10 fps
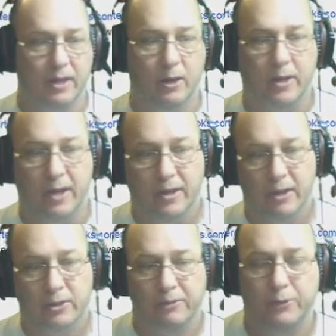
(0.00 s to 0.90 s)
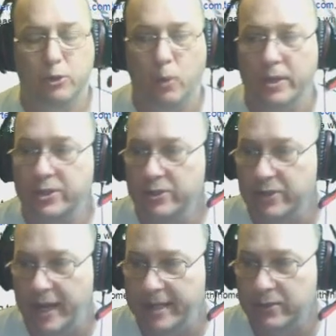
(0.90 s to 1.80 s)
Okay, here's a few questions
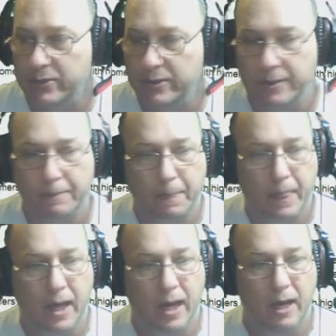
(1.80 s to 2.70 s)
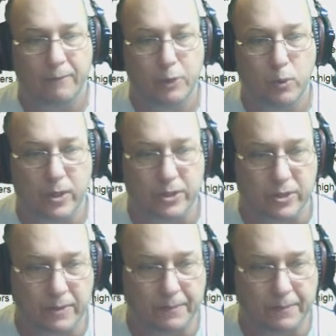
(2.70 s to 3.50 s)
answered. A few questions.